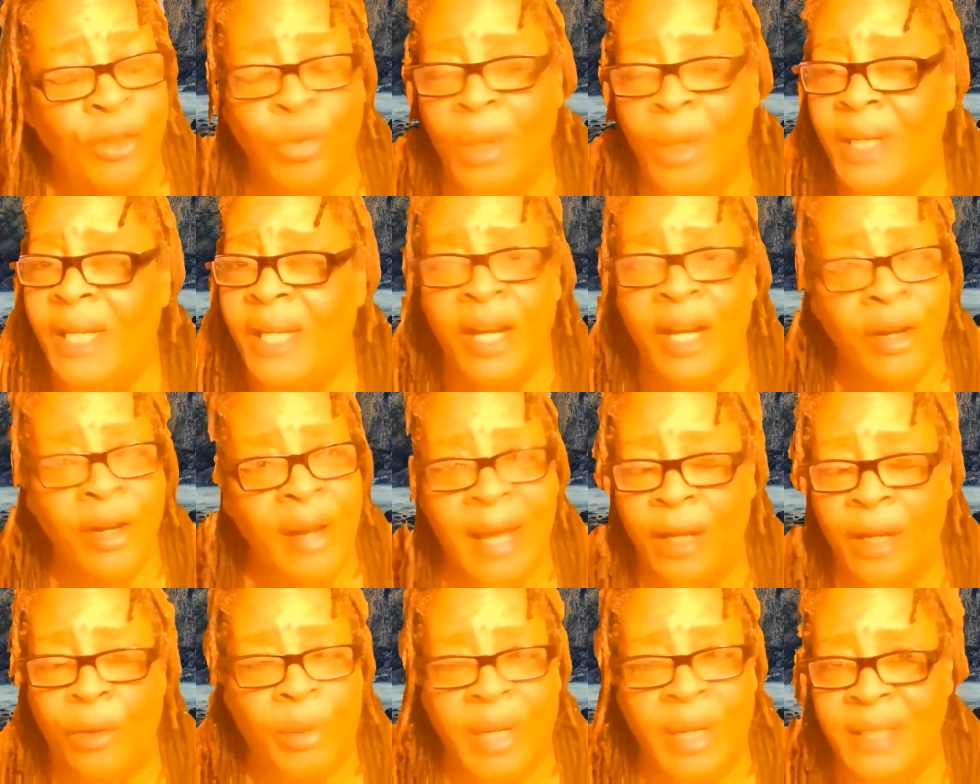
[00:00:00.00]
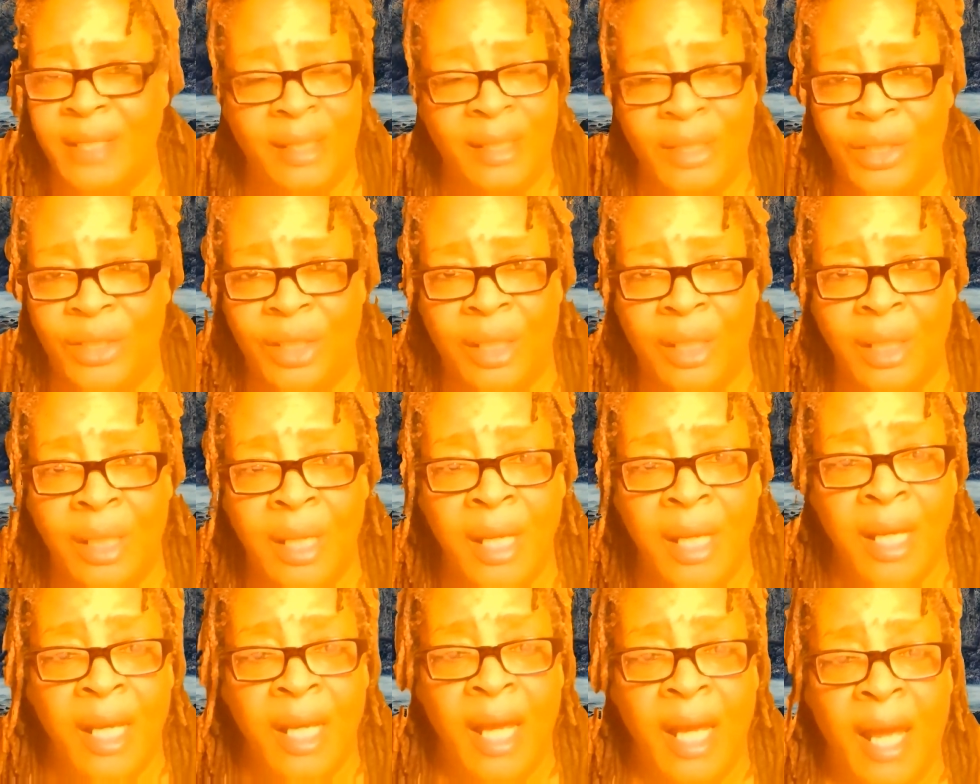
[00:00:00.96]
ain't trying to hear that crazy shit.
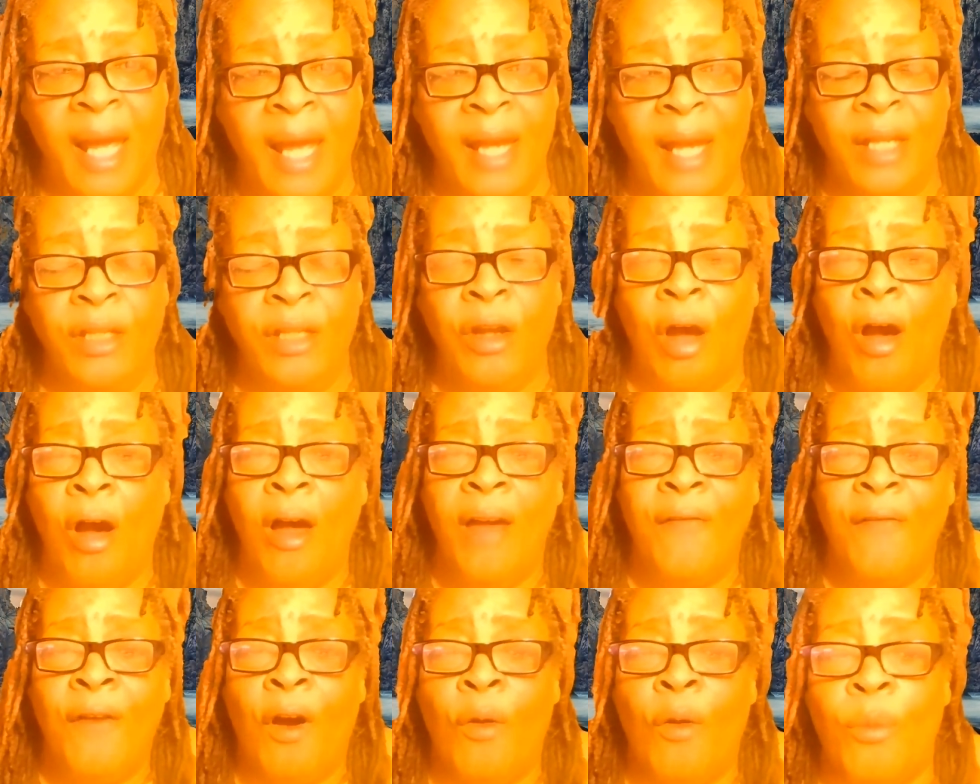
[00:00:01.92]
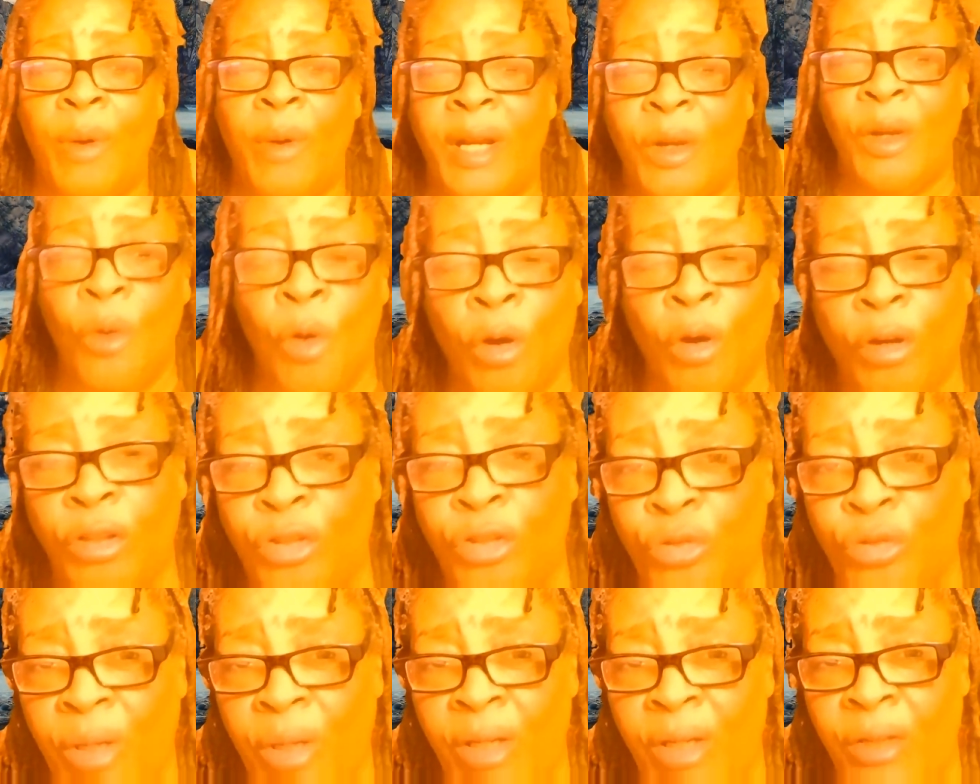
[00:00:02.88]
And y'all have already
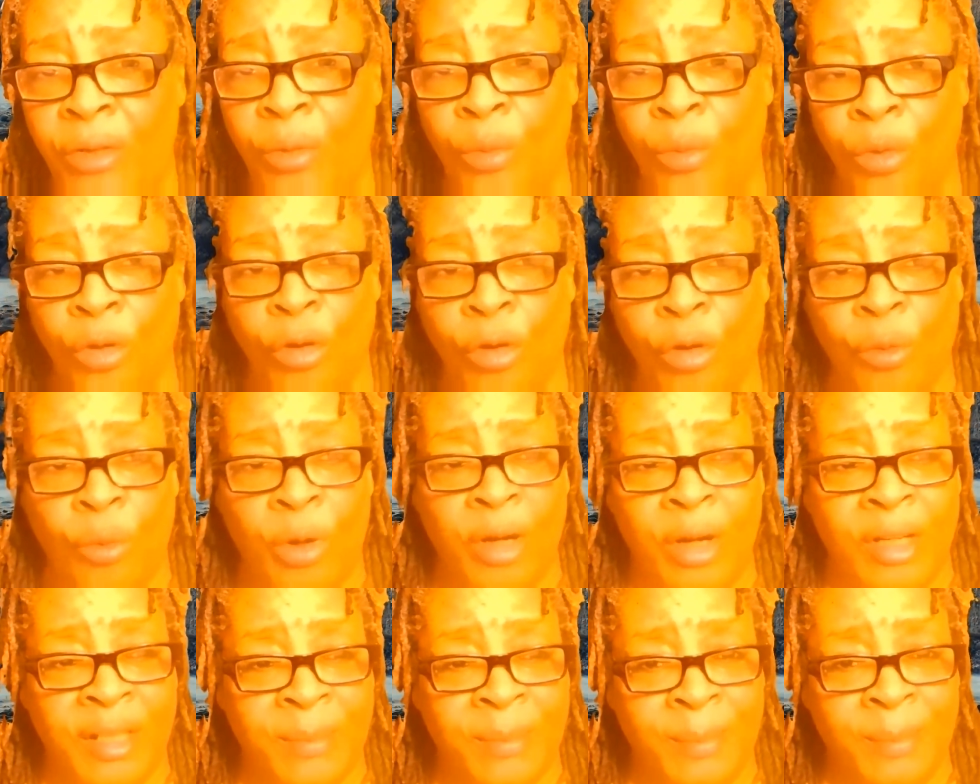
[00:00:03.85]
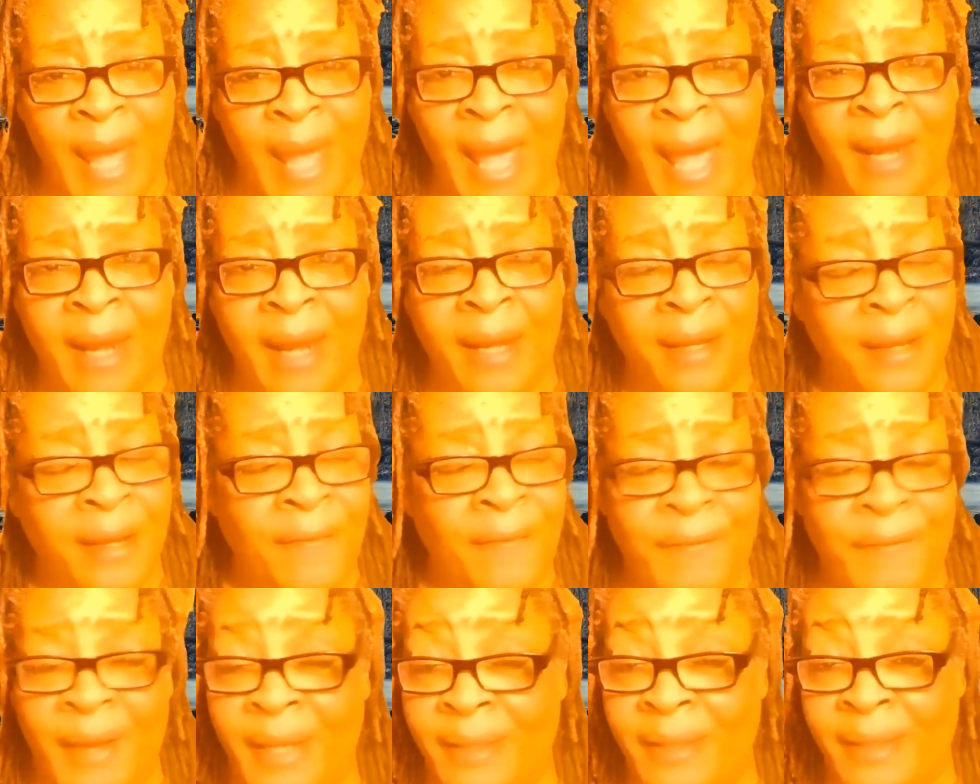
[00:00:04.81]
orchestrated the world where it's mad
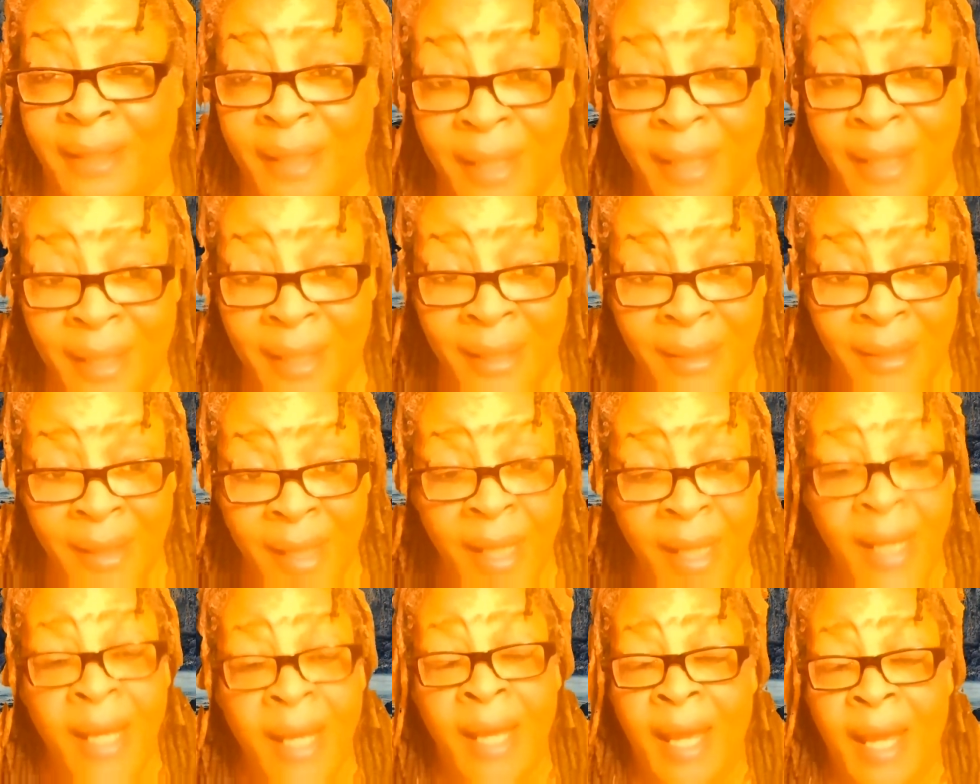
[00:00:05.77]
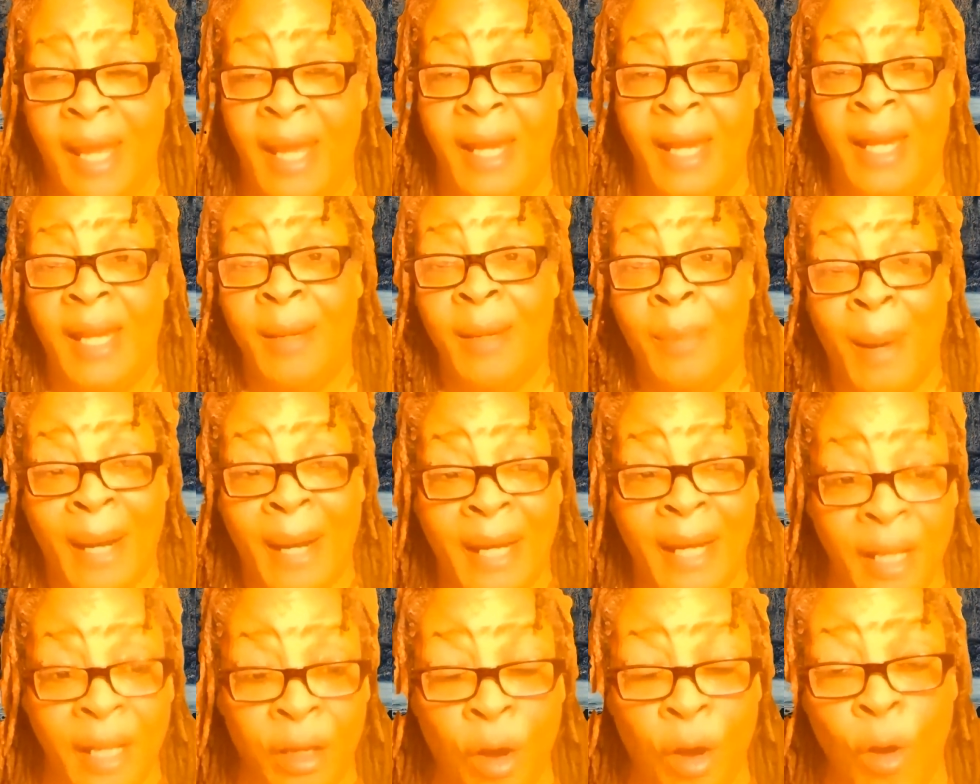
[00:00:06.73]
enough as it is. And
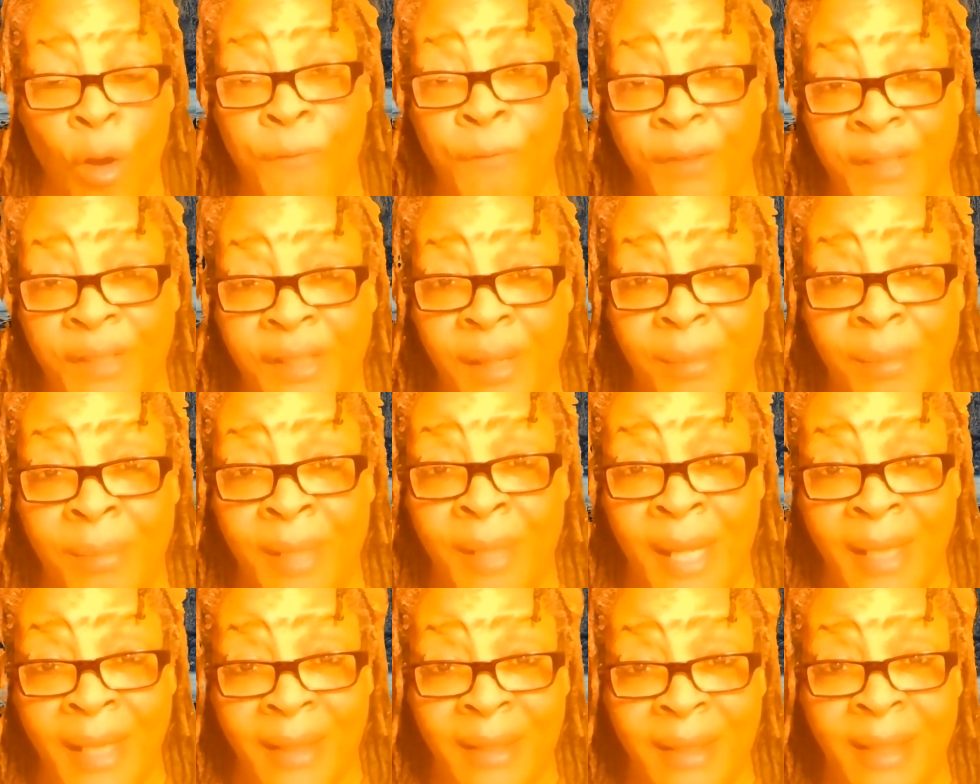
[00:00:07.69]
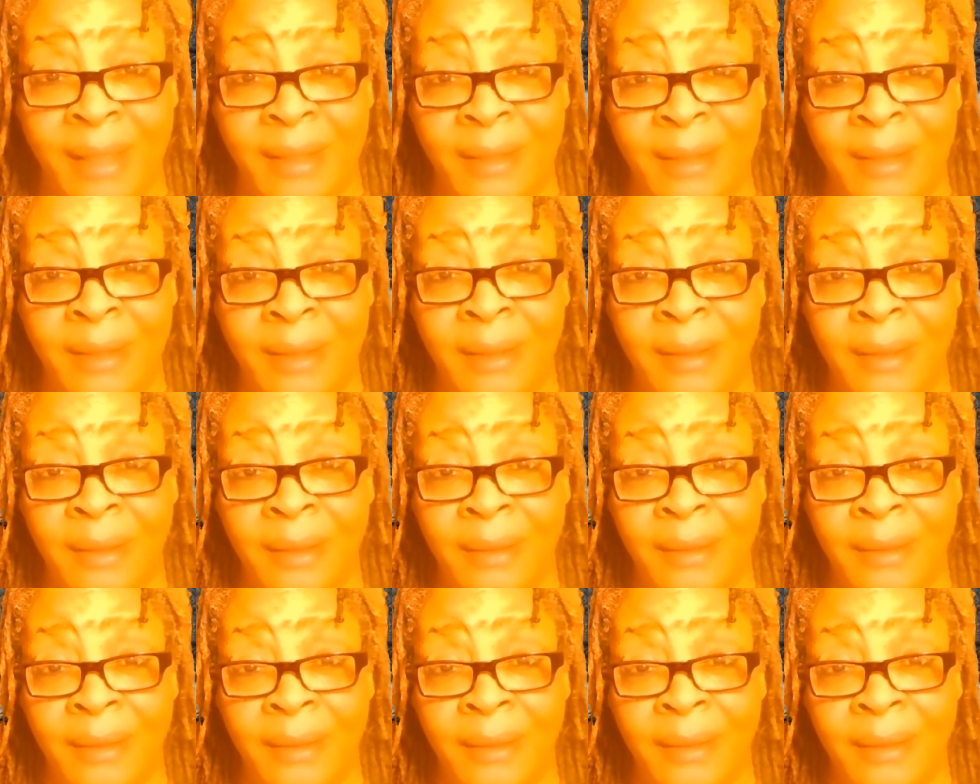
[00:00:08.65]
anybody that go for something like this,